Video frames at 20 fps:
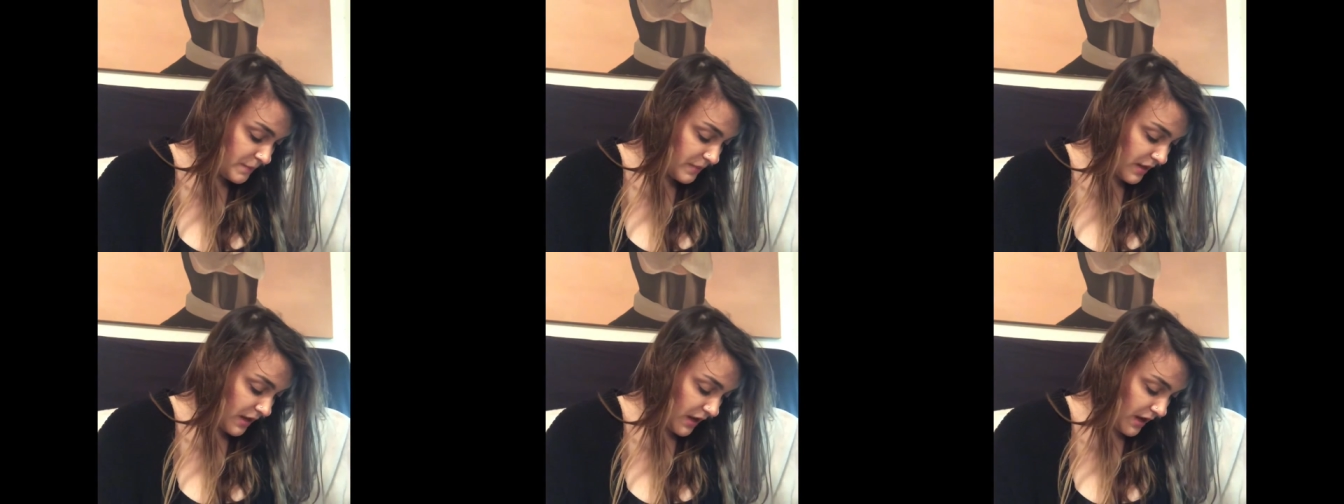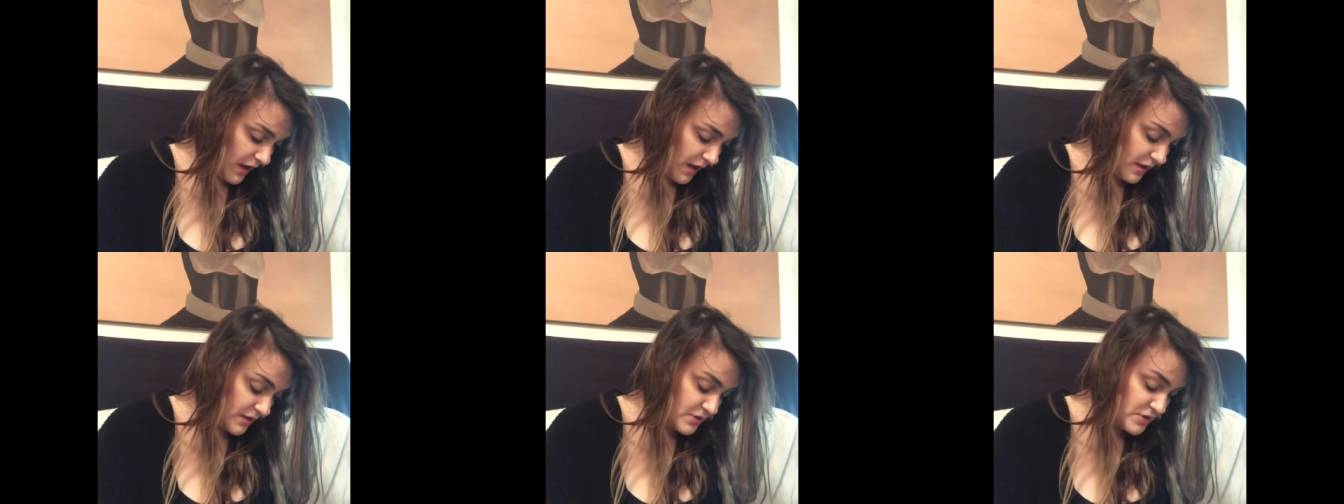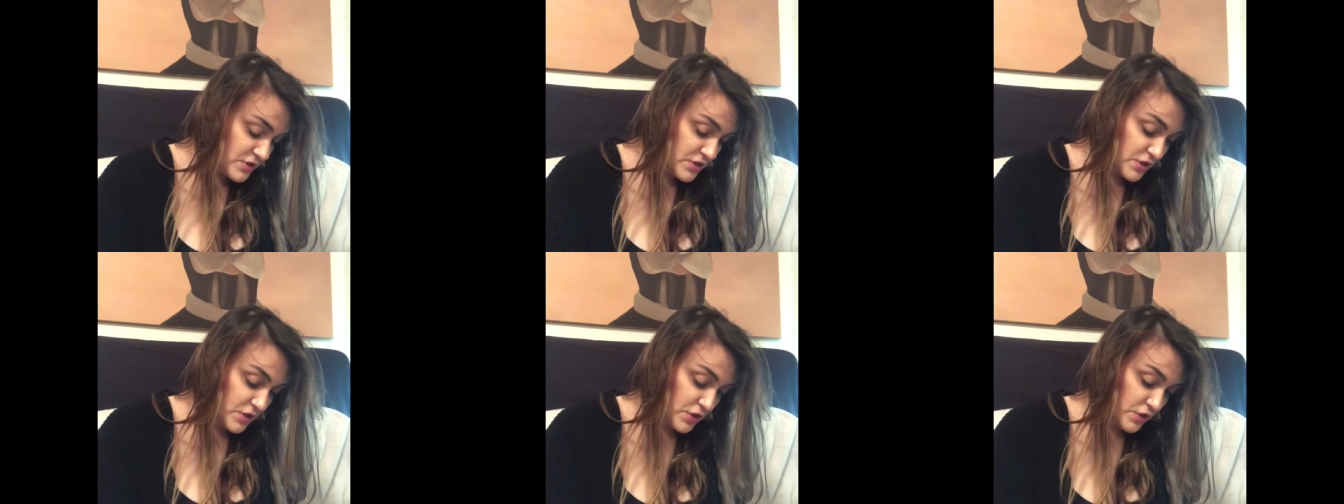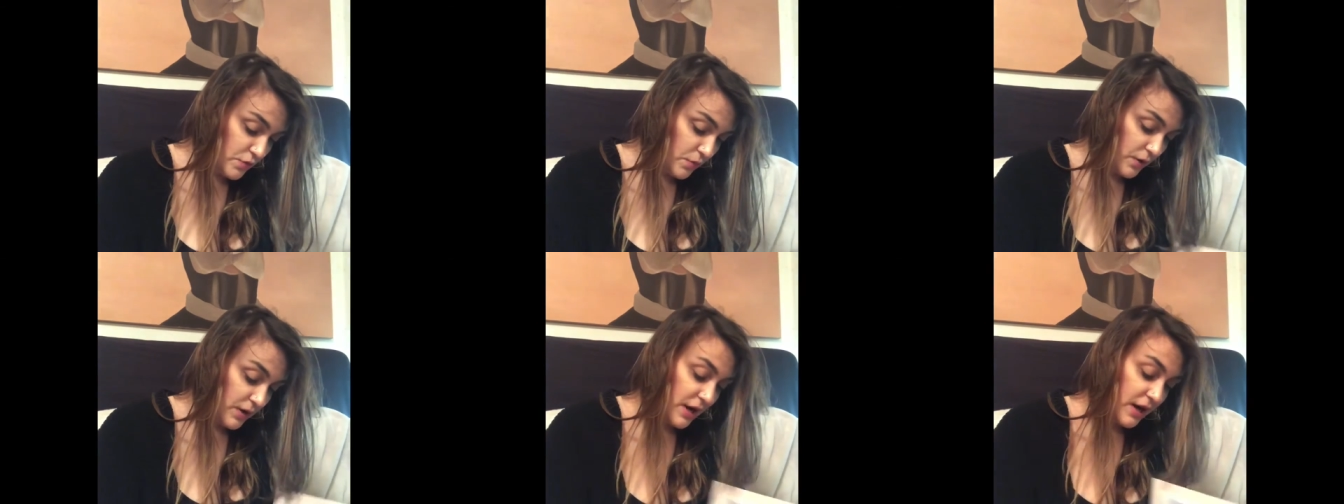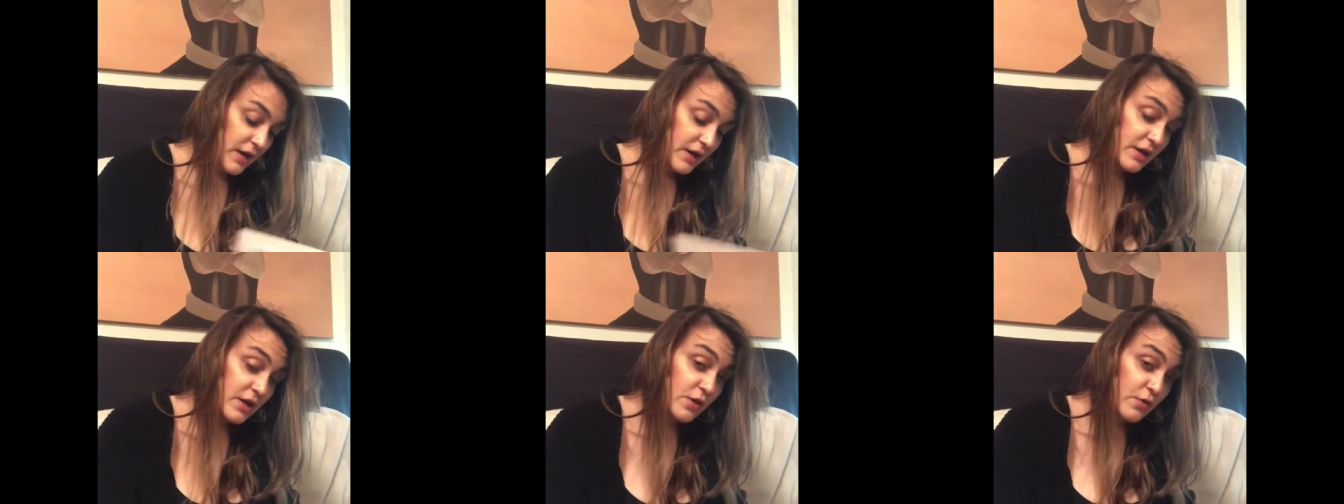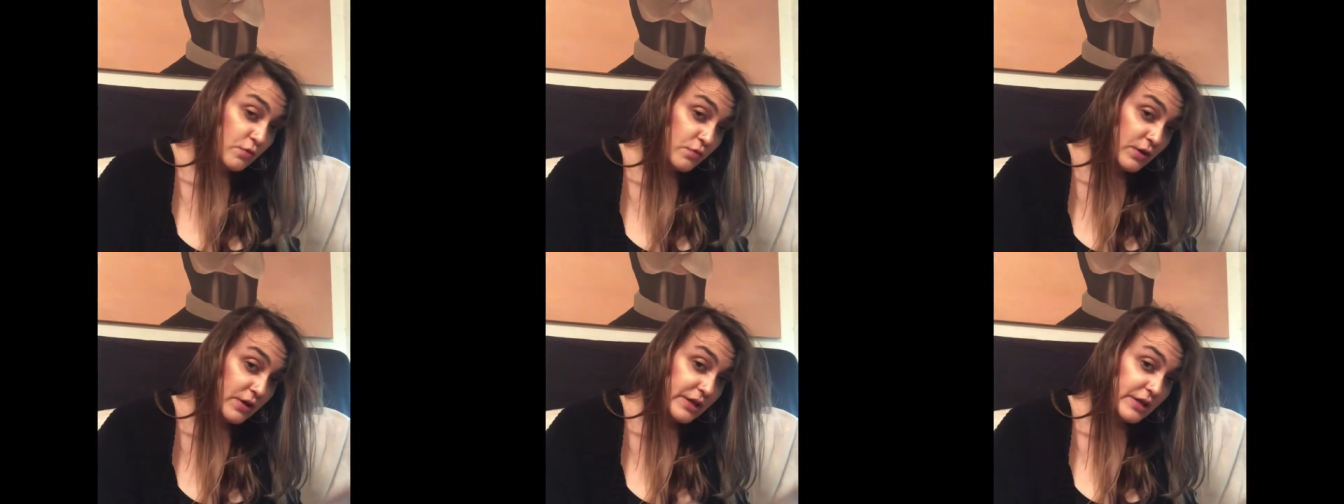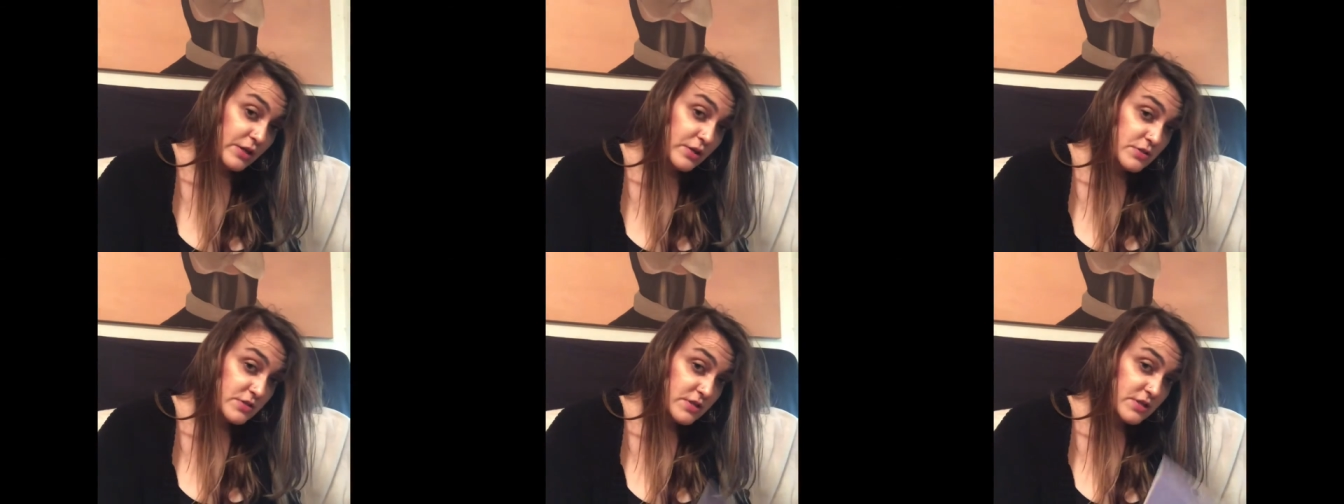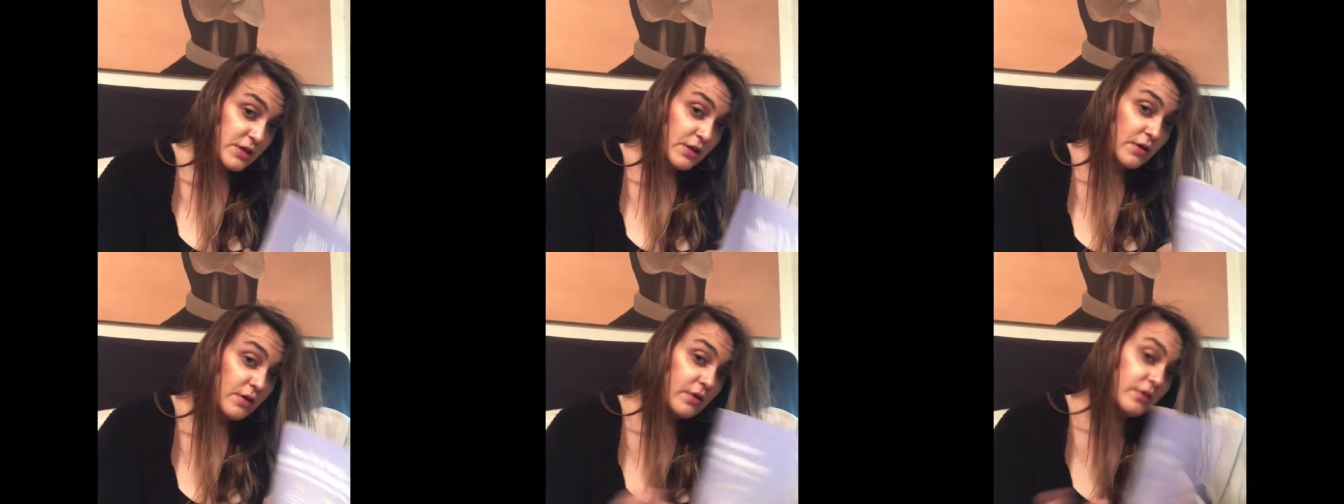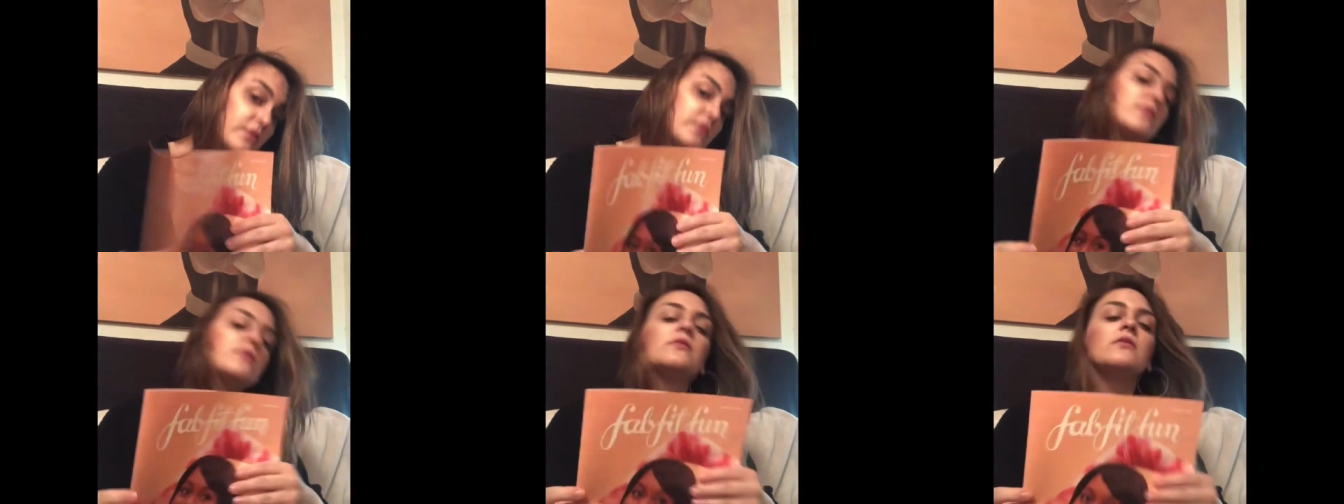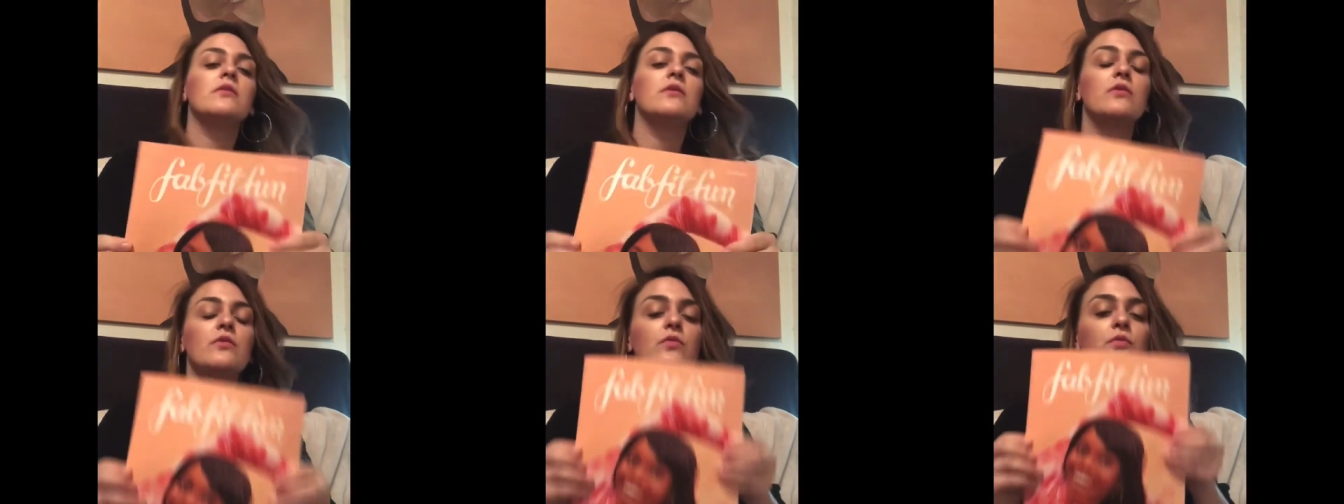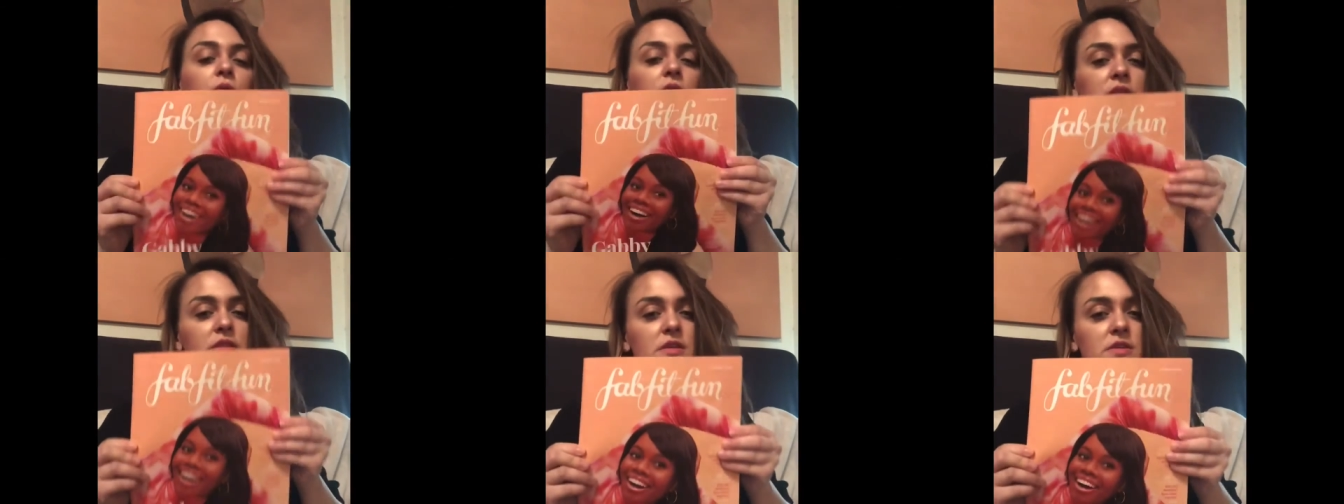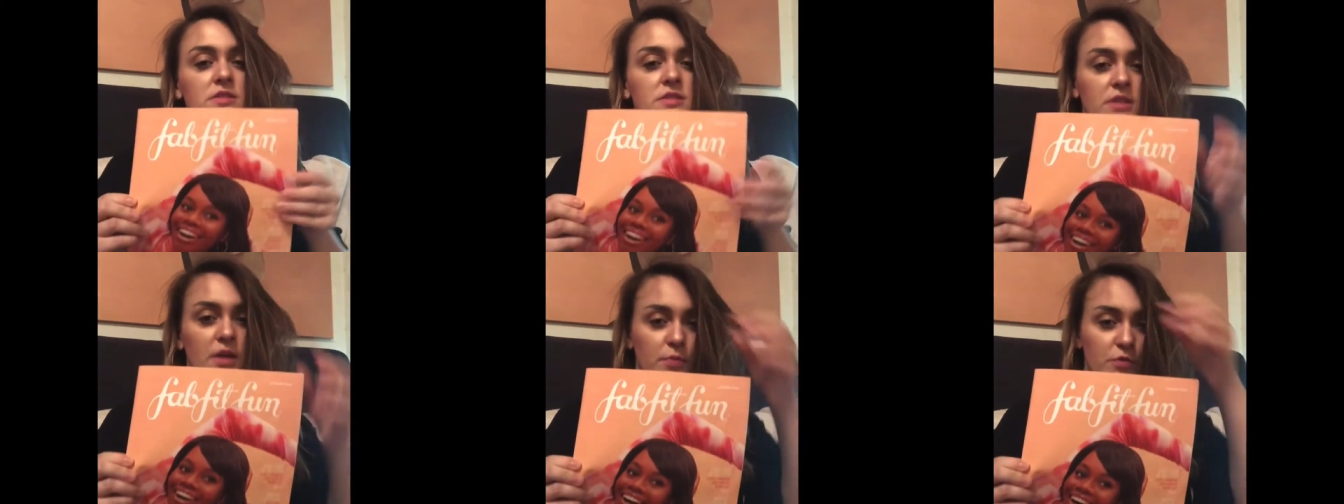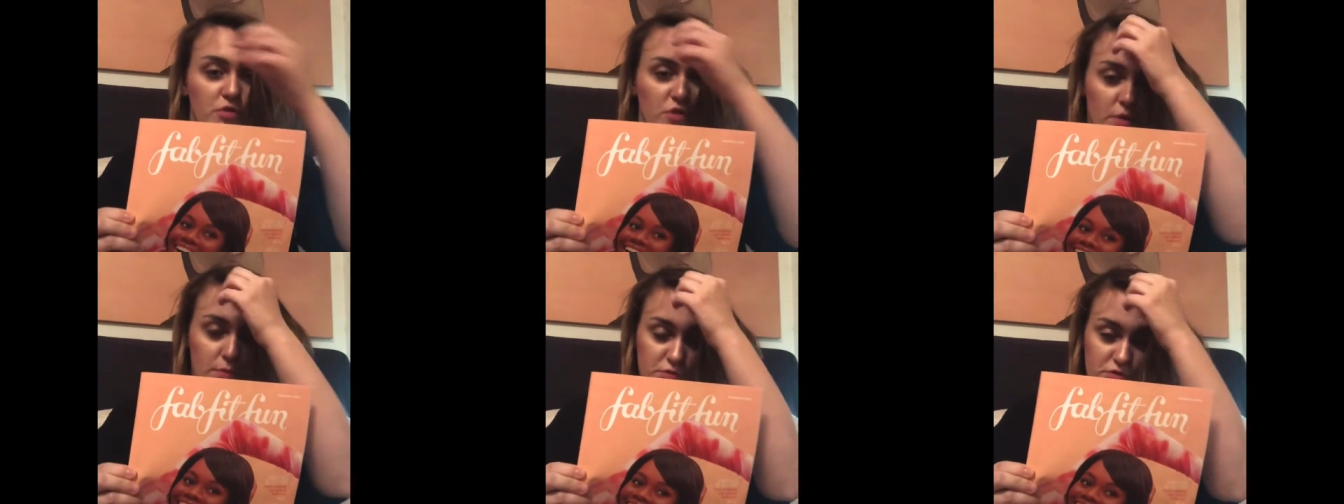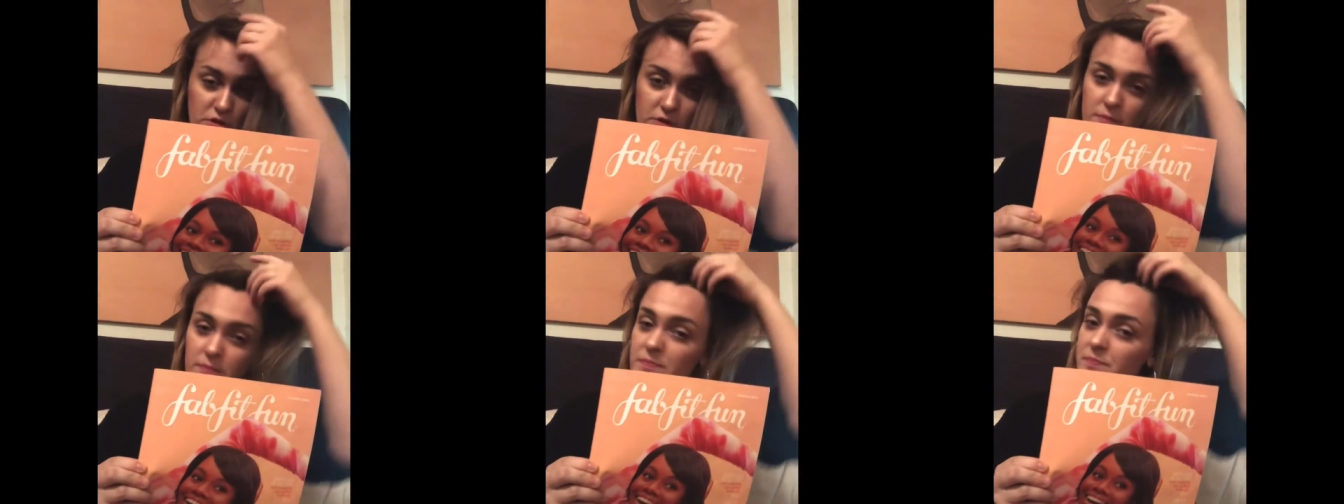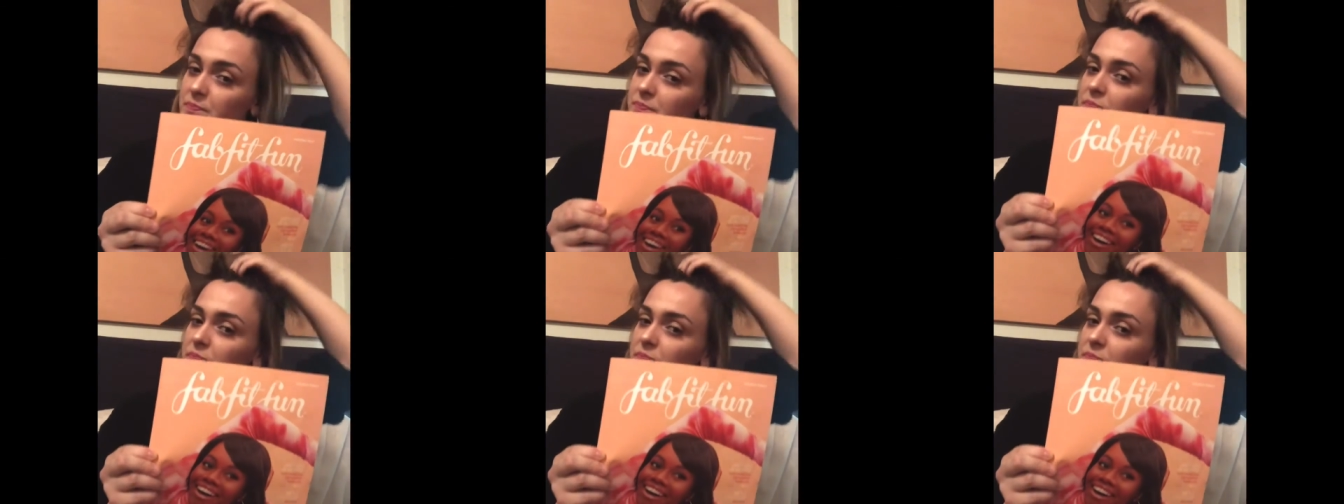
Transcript: and you are getting a really good deal with this subscription.